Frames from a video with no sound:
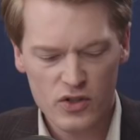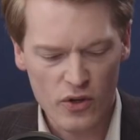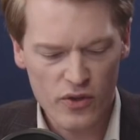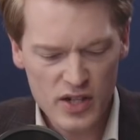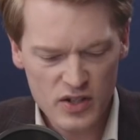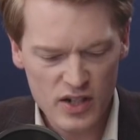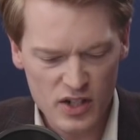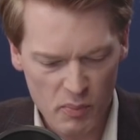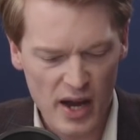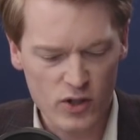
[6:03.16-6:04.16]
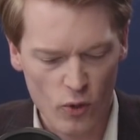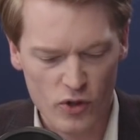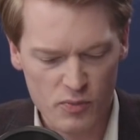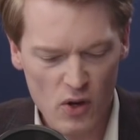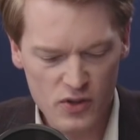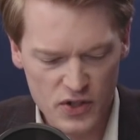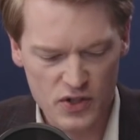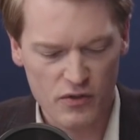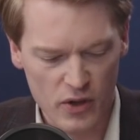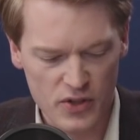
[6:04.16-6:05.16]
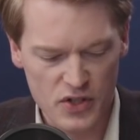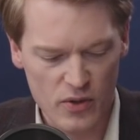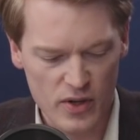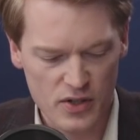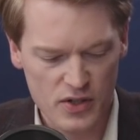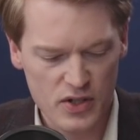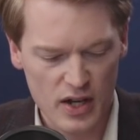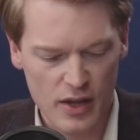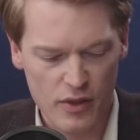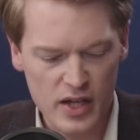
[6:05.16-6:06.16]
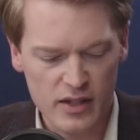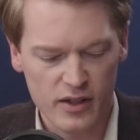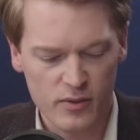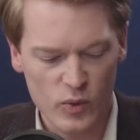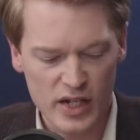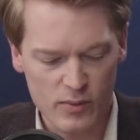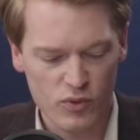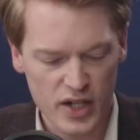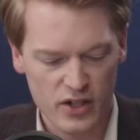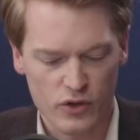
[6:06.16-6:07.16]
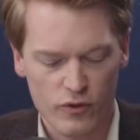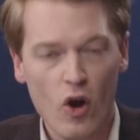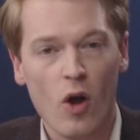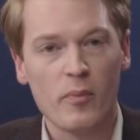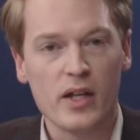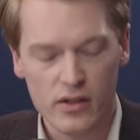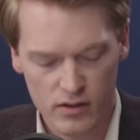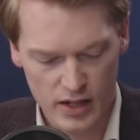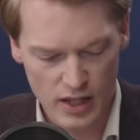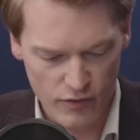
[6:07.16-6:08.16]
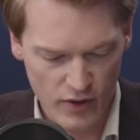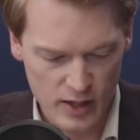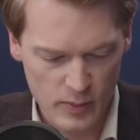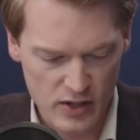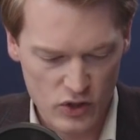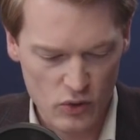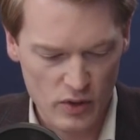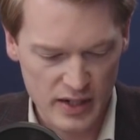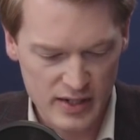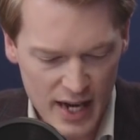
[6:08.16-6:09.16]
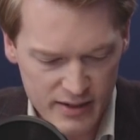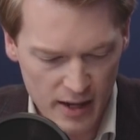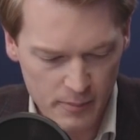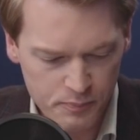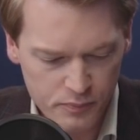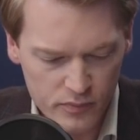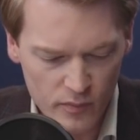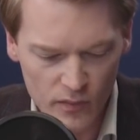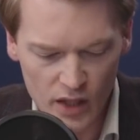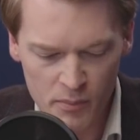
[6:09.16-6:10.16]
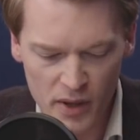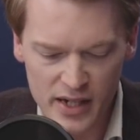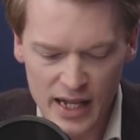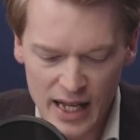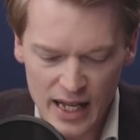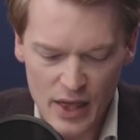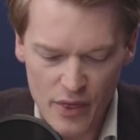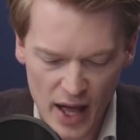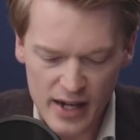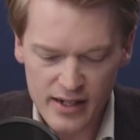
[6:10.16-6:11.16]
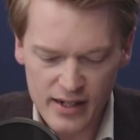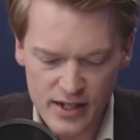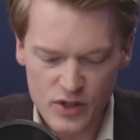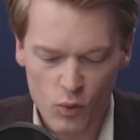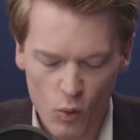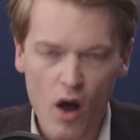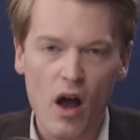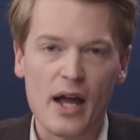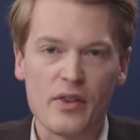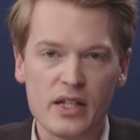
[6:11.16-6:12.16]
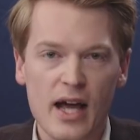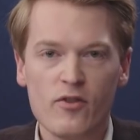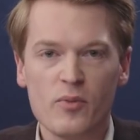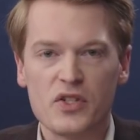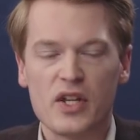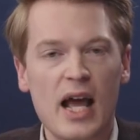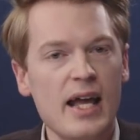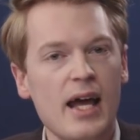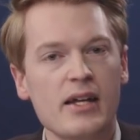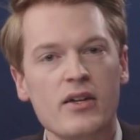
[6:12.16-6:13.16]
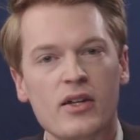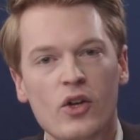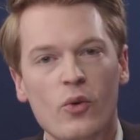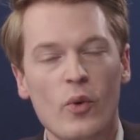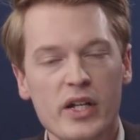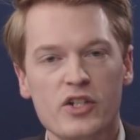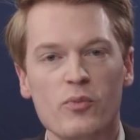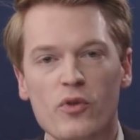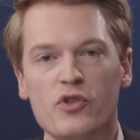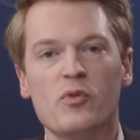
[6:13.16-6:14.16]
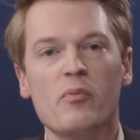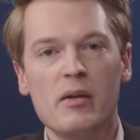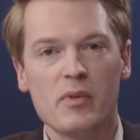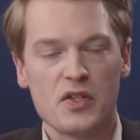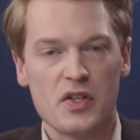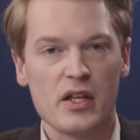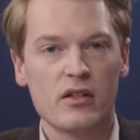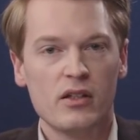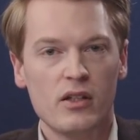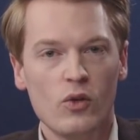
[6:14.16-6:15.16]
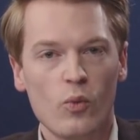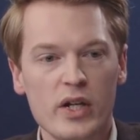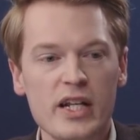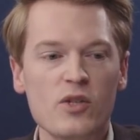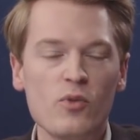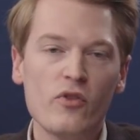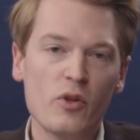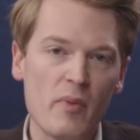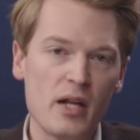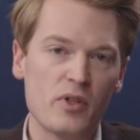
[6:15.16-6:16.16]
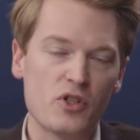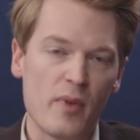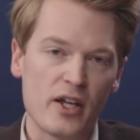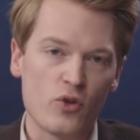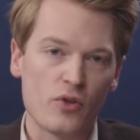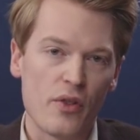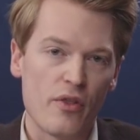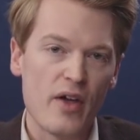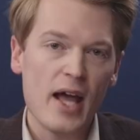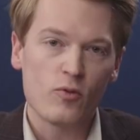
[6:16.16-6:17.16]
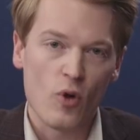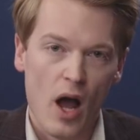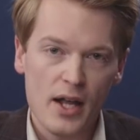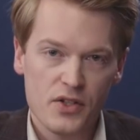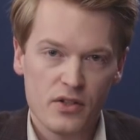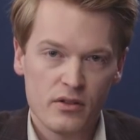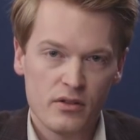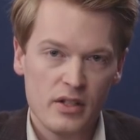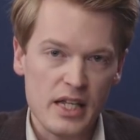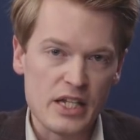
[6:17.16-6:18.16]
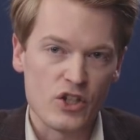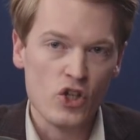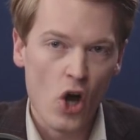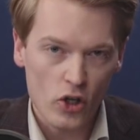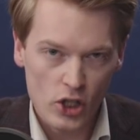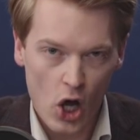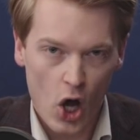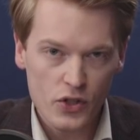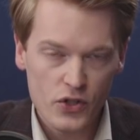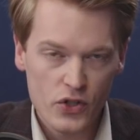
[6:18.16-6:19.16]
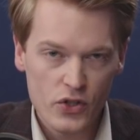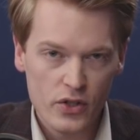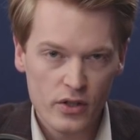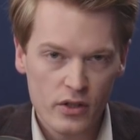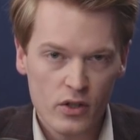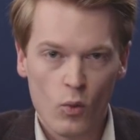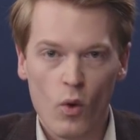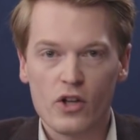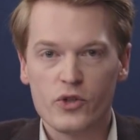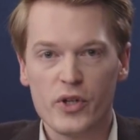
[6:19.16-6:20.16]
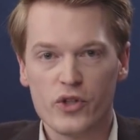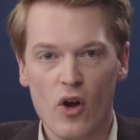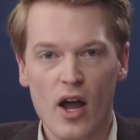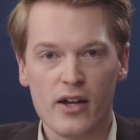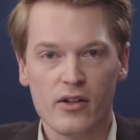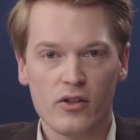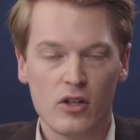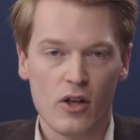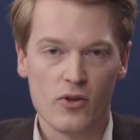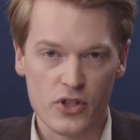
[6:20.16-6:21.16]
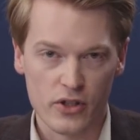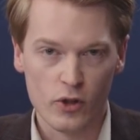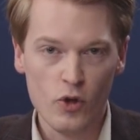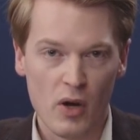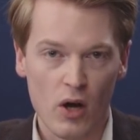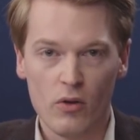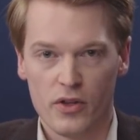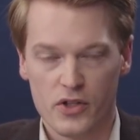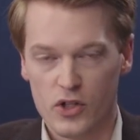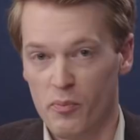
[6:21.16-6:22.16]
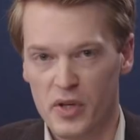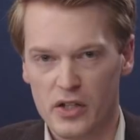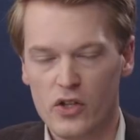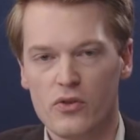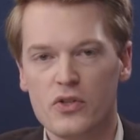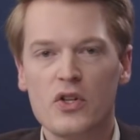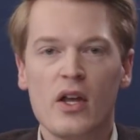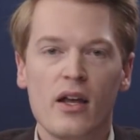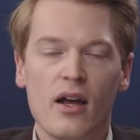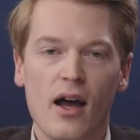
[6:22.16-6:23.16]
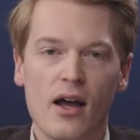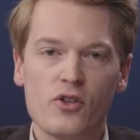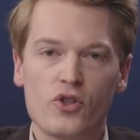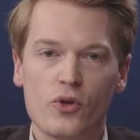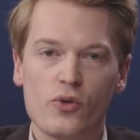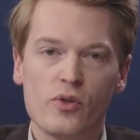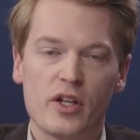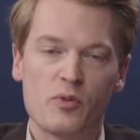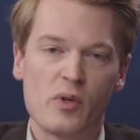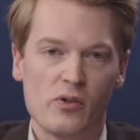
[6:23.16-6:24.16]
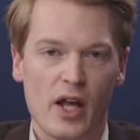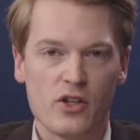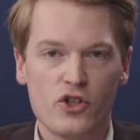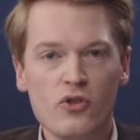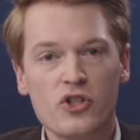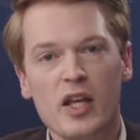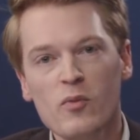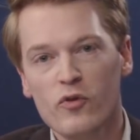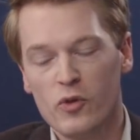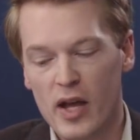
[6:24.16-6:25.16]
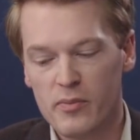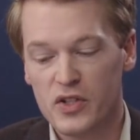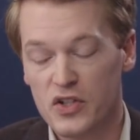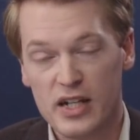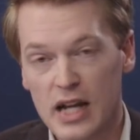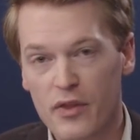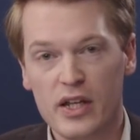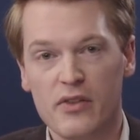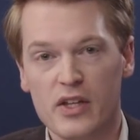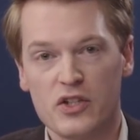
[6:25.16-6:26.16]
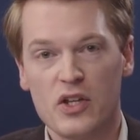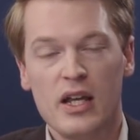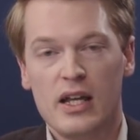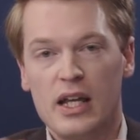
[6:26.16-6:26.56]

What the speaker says: So this is a Pandora's box. This is a very serious thing that we need protection from in the faith-based schooling sector. But that is why the government said, hey, we need to move some amendments here. We need to move an amendment to make sure that that right is not lost whilst we try and close the loophole that's not being used to expel gay students. So they moved amendment to say nothing in this